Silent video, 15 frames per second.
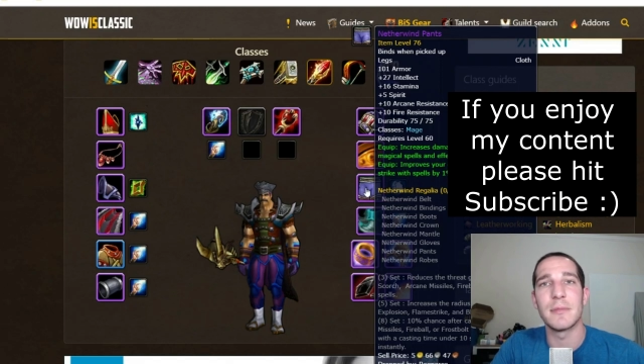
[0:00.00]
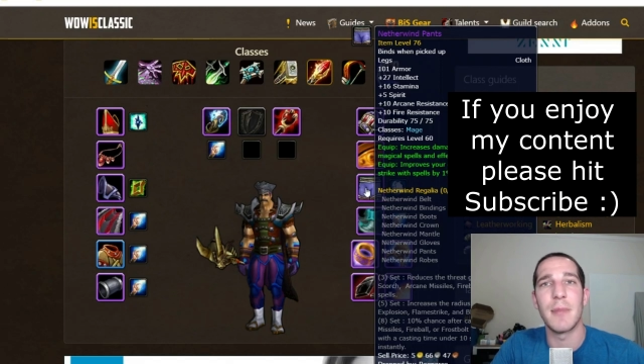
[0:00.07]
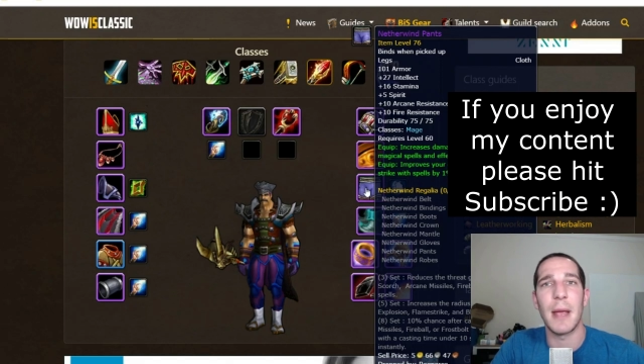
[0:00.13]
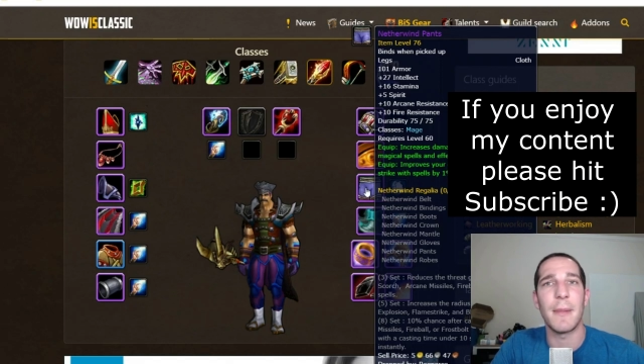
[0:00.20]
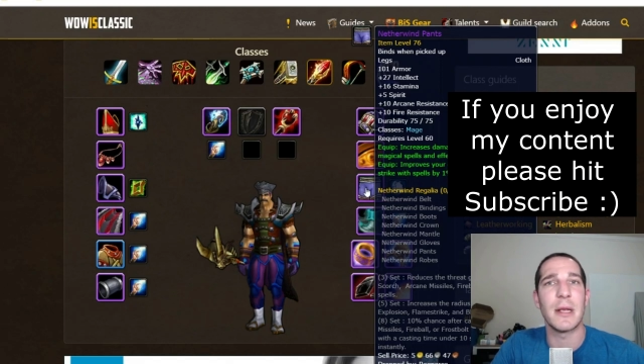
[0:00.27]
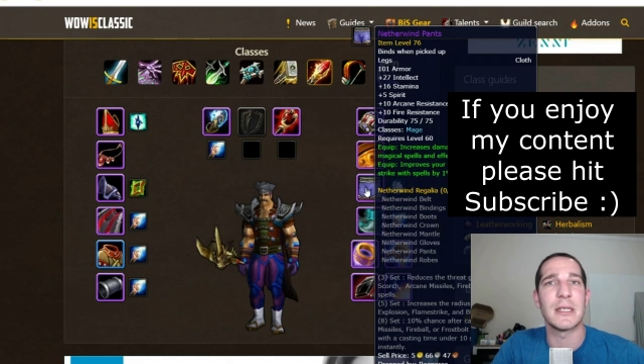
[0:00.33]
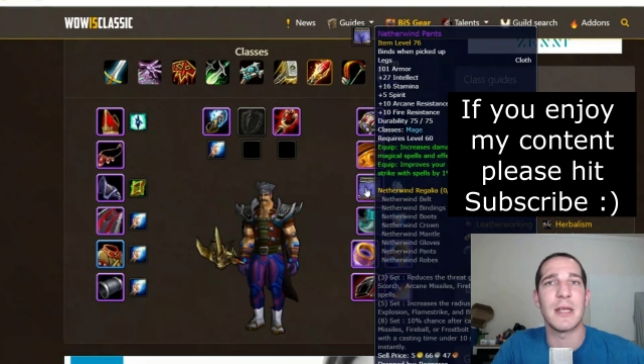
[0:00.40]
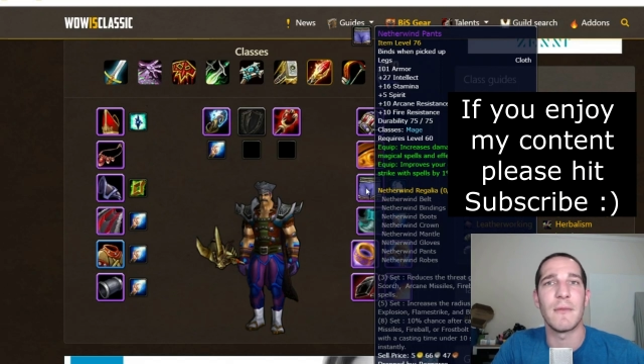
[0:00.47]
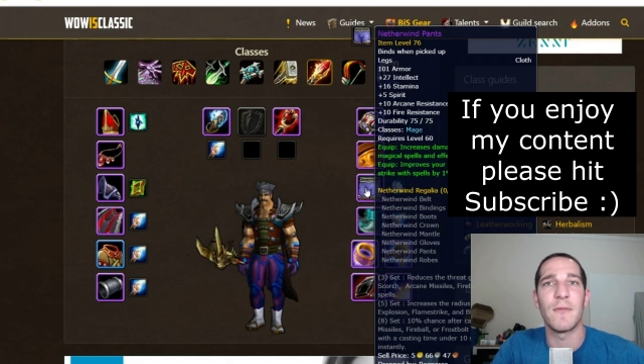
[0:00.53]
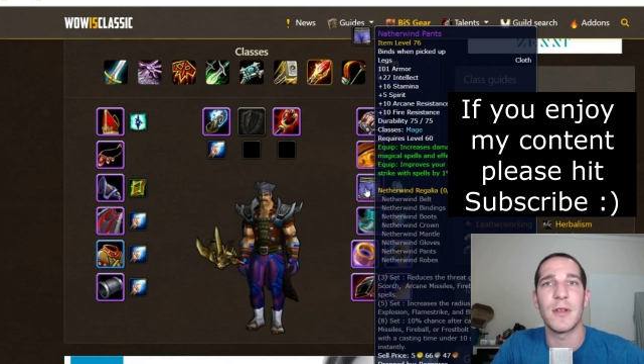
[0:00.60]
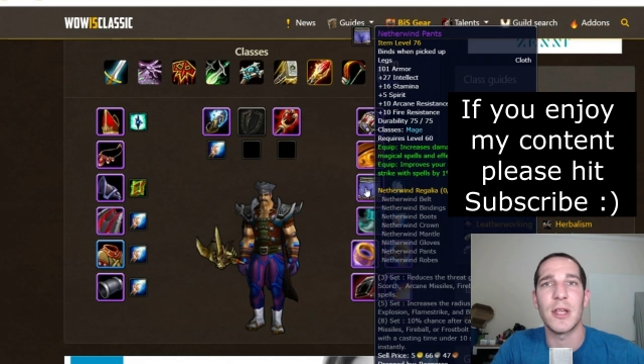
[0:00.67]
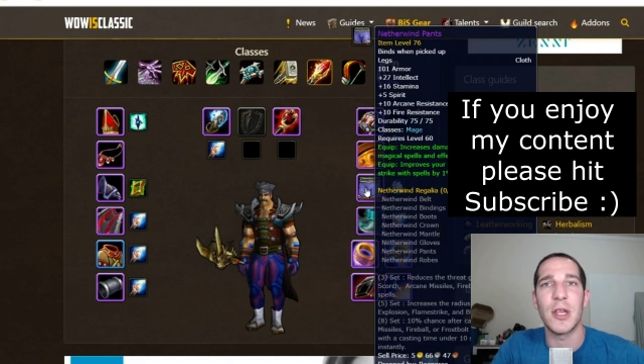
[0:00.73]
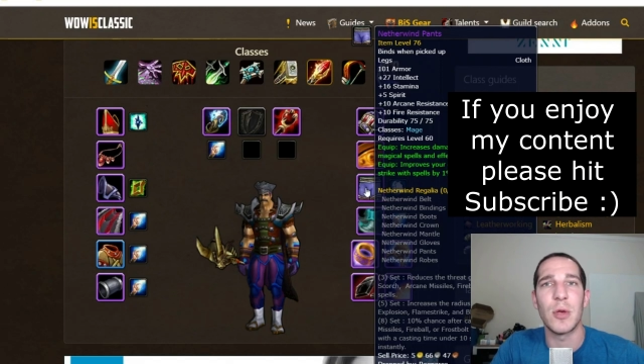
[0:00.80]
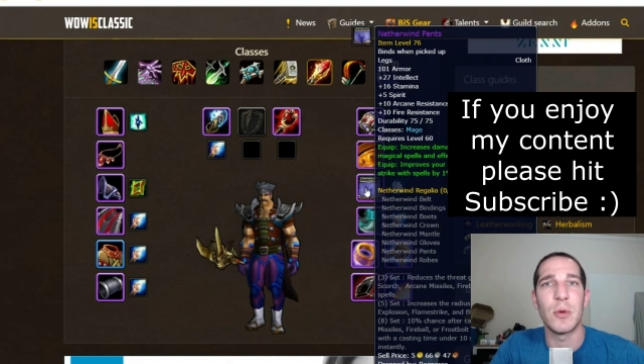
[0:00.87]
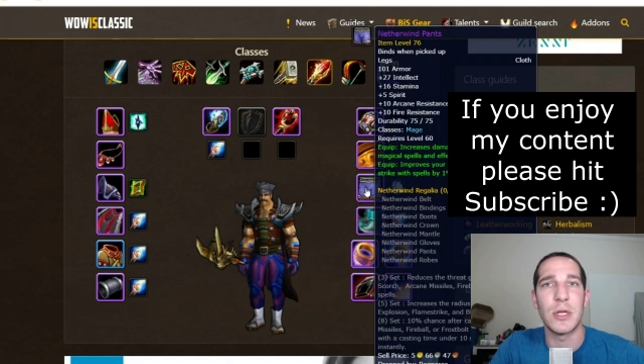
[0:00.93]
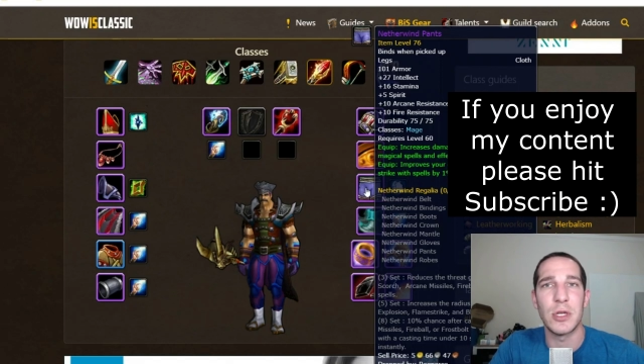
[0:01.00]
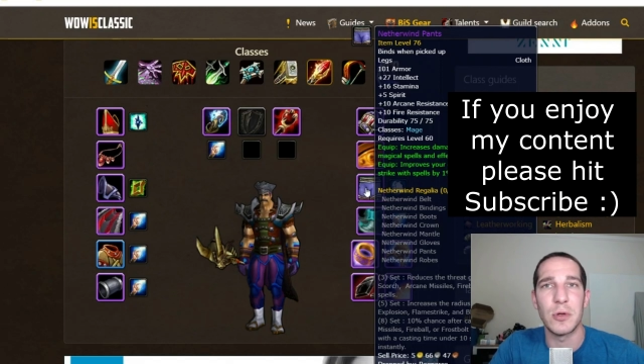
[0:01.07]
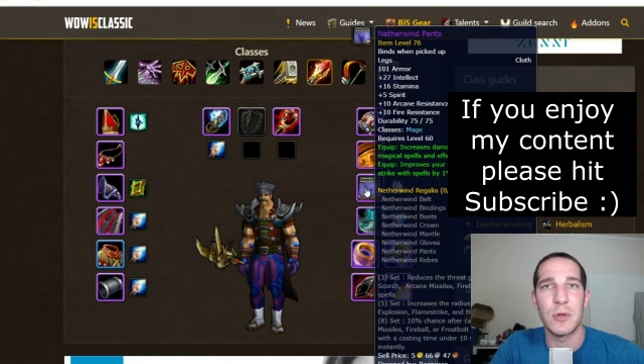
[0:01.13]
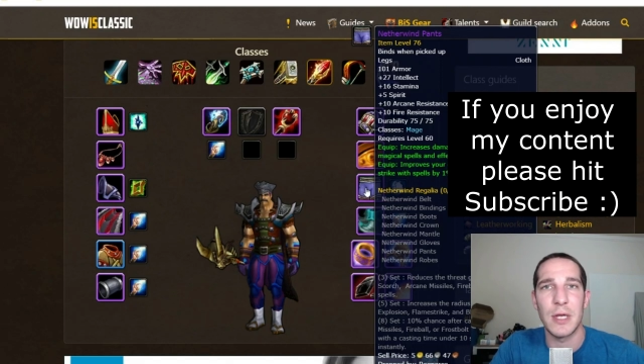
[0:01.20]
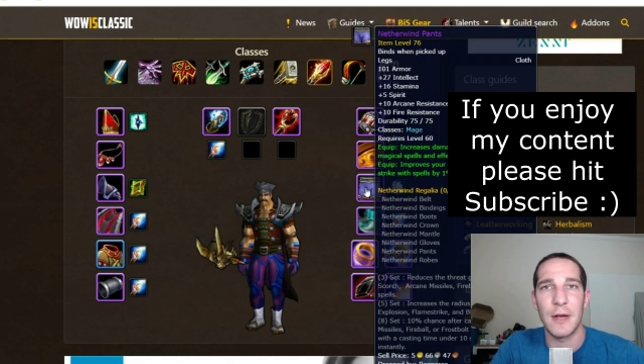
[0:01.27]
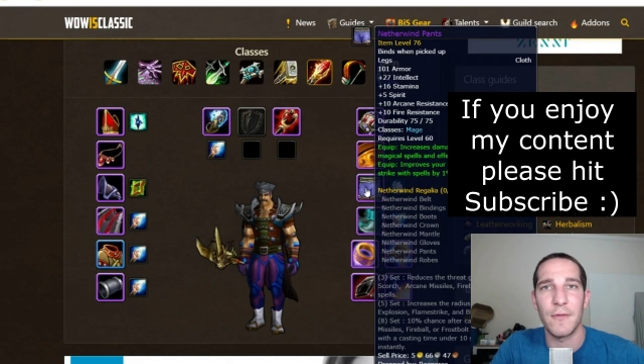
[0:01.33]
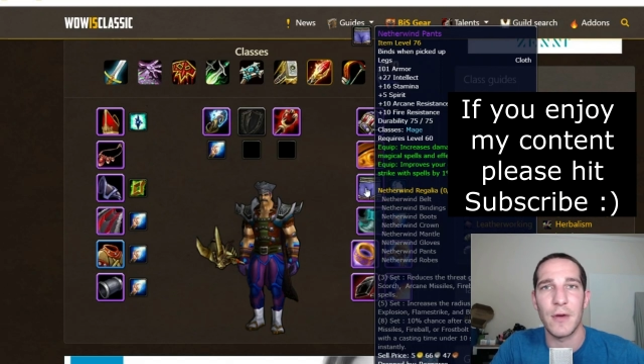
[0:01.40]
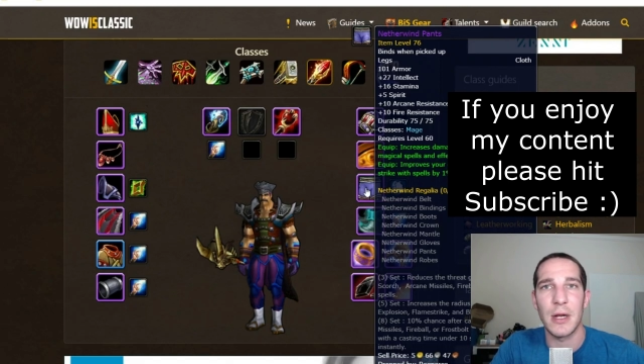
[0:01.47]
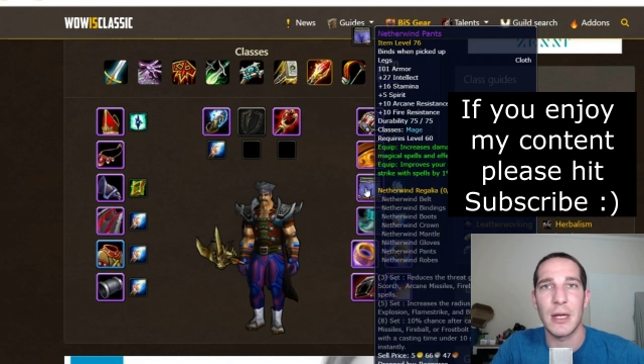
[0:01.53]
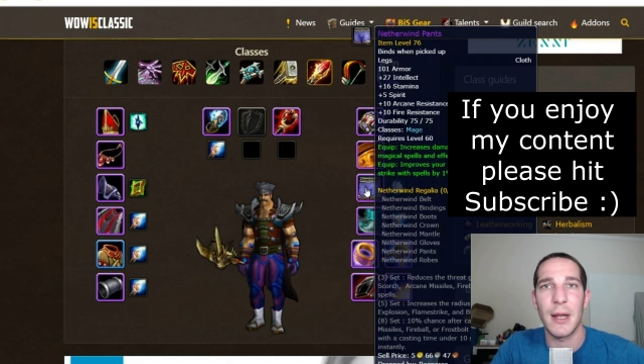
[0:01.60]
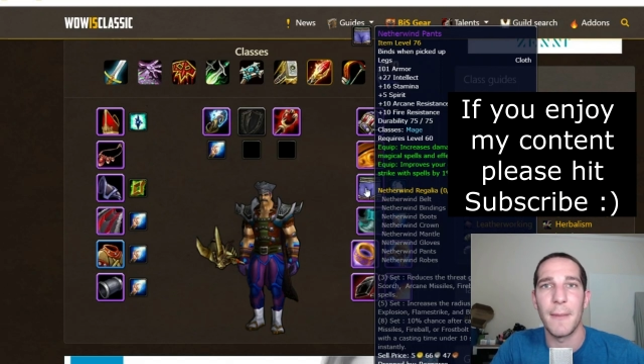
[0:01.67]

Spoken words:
Maybe something you would do different